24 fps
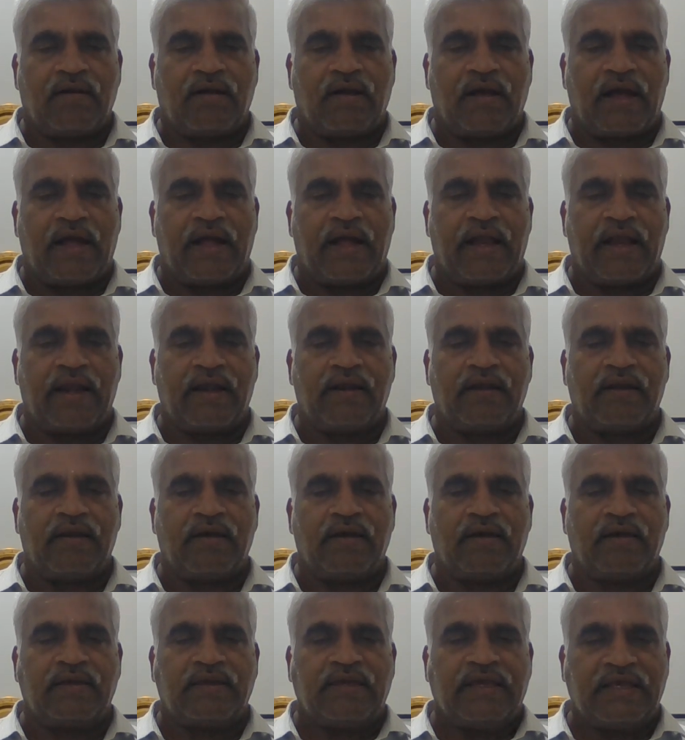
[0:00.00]
and
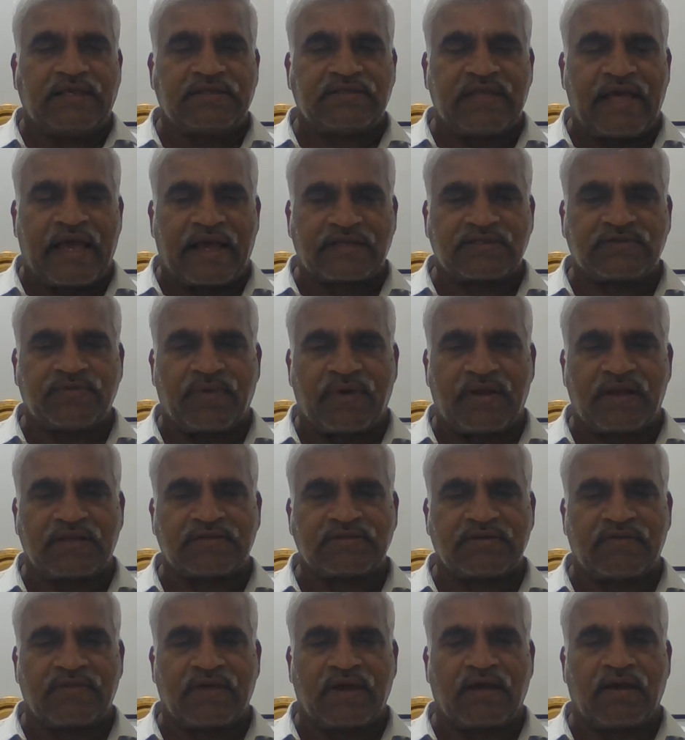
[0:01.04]
E is the Young's
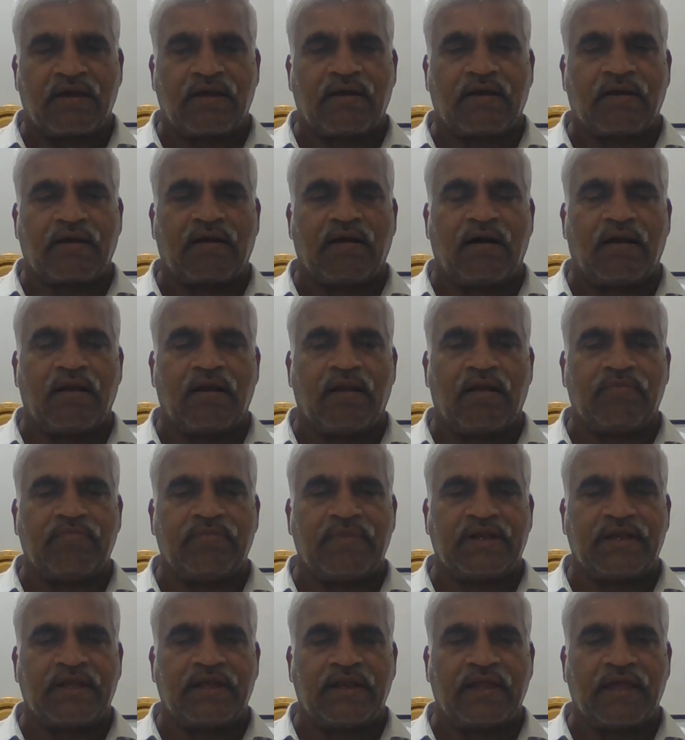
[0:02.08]
modulus of the column
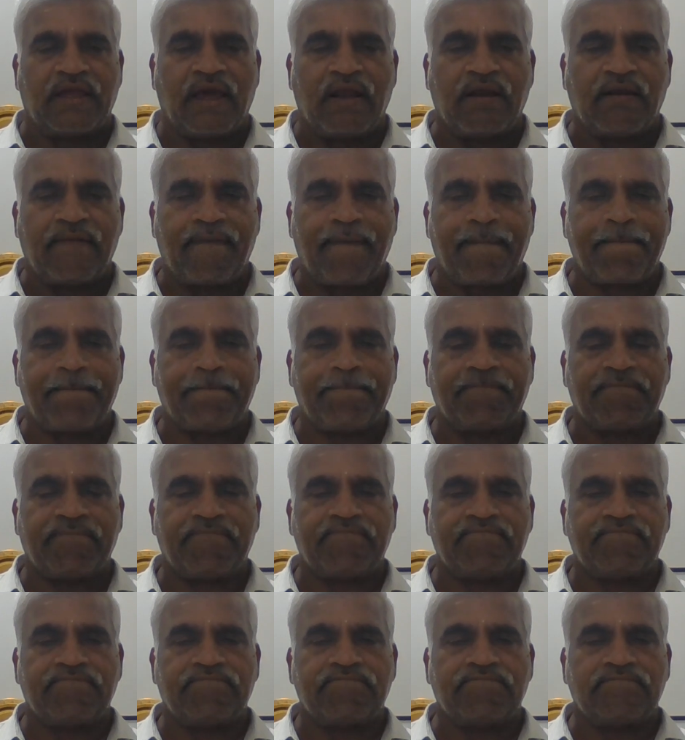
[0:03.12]
material,
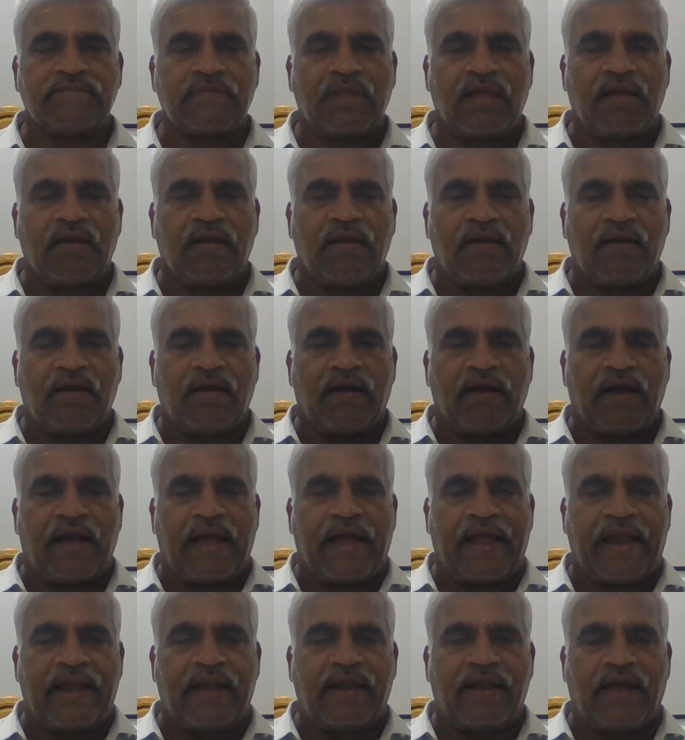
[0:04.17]

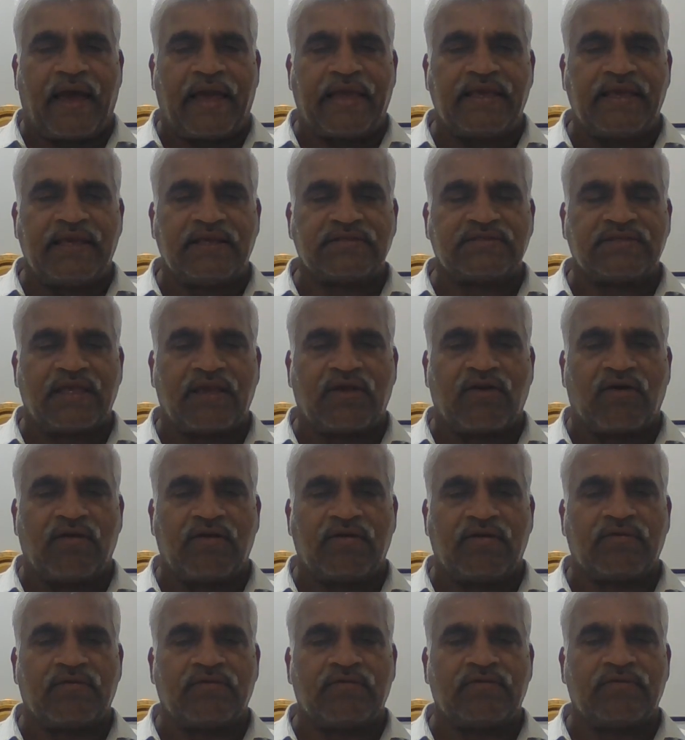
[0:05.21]
and I is
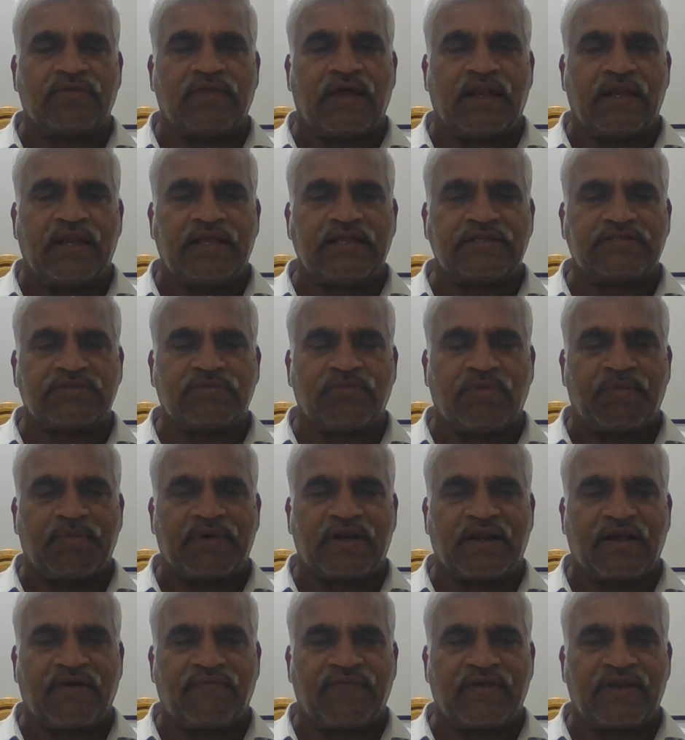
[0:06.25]
equal to the least
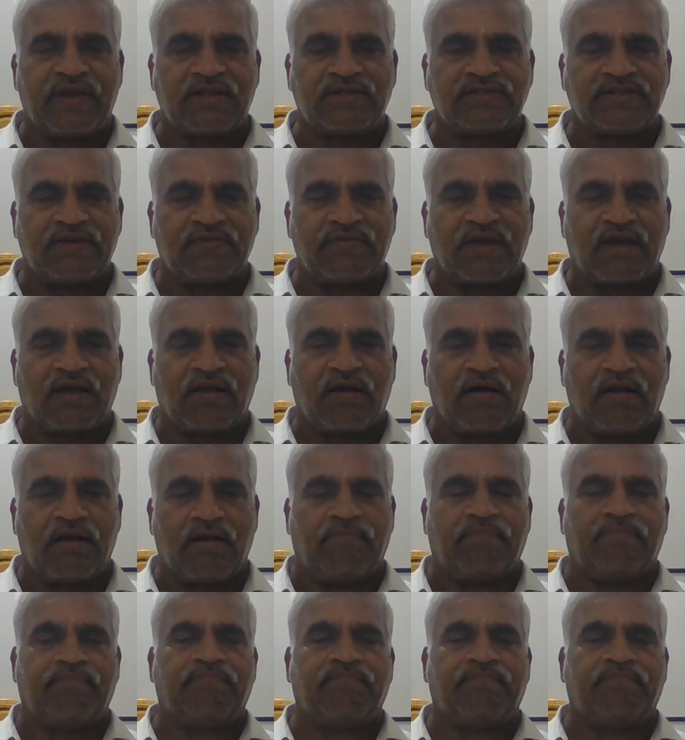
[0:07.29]
moment of inertia of the column.